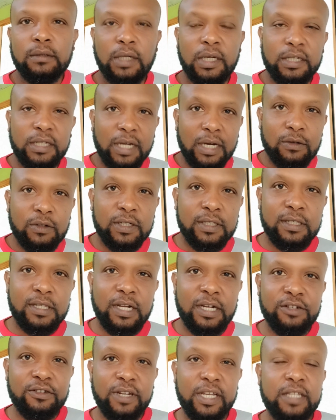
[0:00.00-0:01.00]
And that was
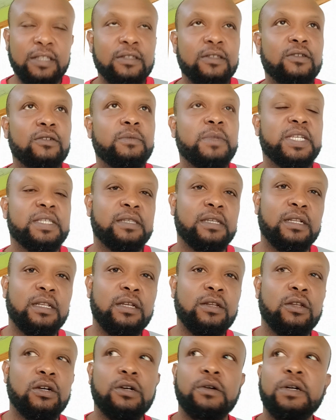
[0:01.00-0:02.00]
that, right? So
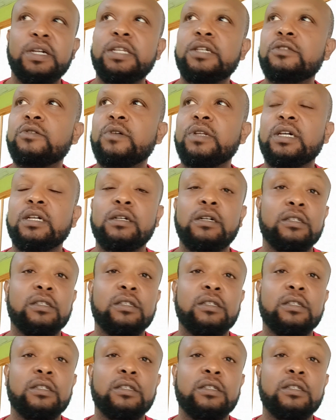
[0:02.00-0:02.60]
basically now I just gonna